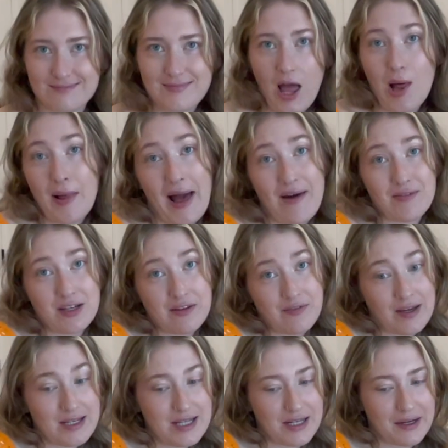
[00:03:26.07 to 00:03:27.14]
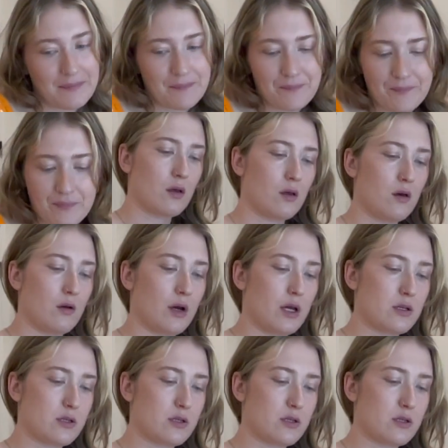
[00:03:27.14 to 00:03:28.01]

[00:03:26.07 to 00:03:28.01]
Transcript: I'll have it if I need it. Okay,